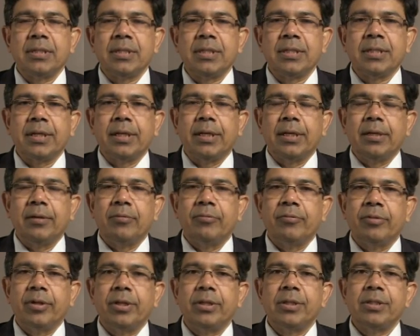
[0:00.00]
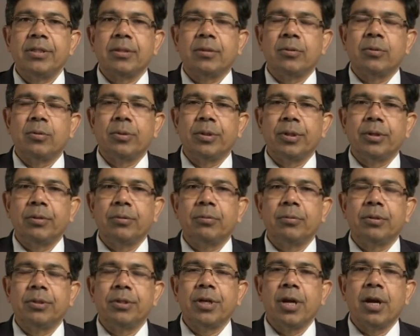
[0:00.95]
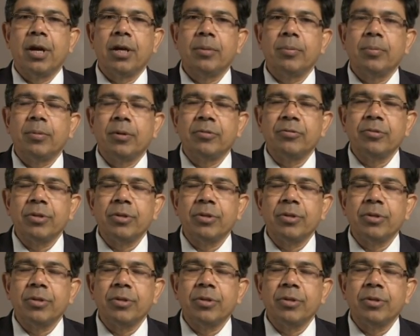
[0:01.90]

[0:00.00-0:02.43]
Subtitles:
stay varies according to the type of